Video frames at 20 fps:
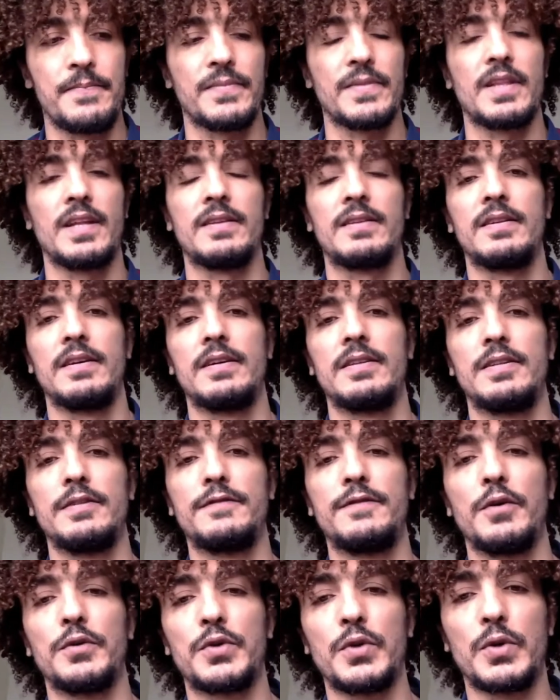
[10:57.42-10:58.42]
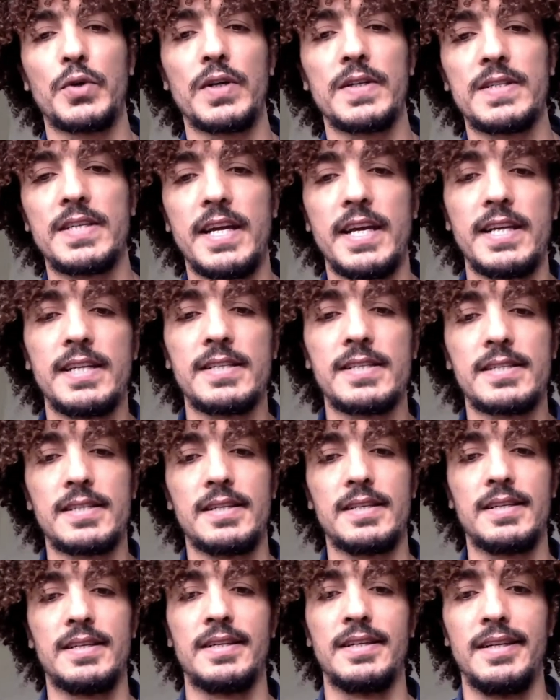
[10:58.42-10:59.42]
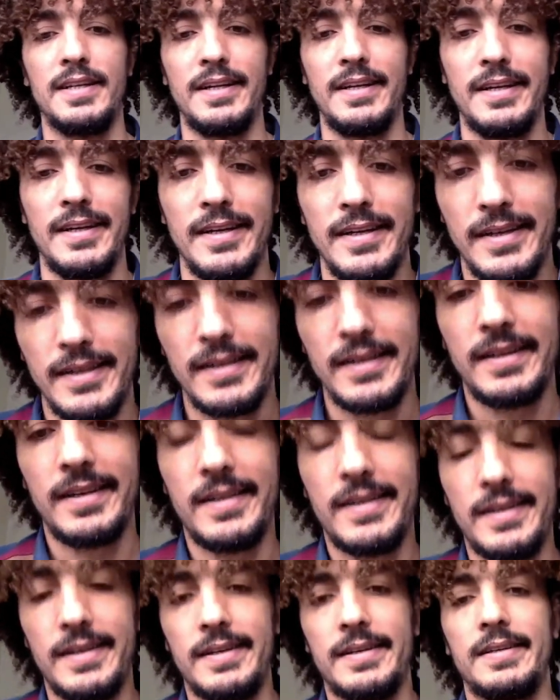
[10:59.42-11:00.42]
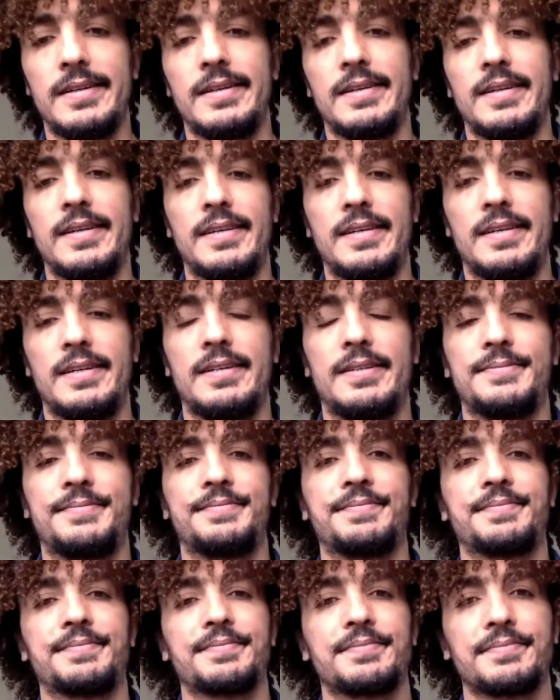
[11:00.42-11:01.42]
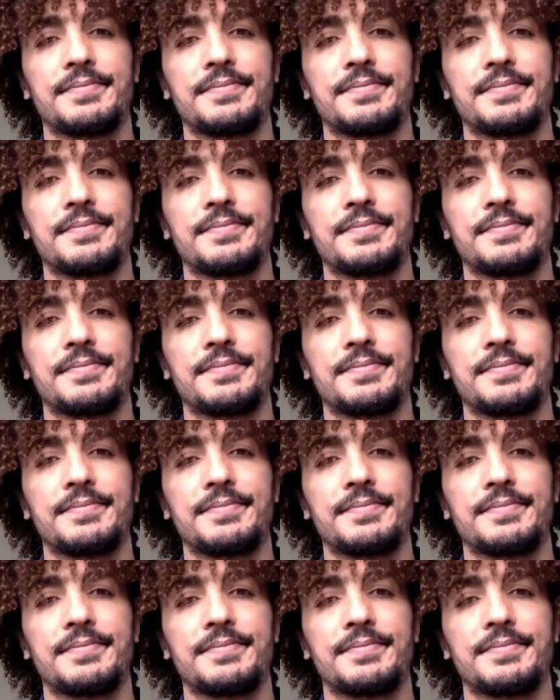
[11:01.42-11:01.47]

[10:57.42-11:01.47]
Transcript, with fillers: that the, the photo contains uh, uh, um,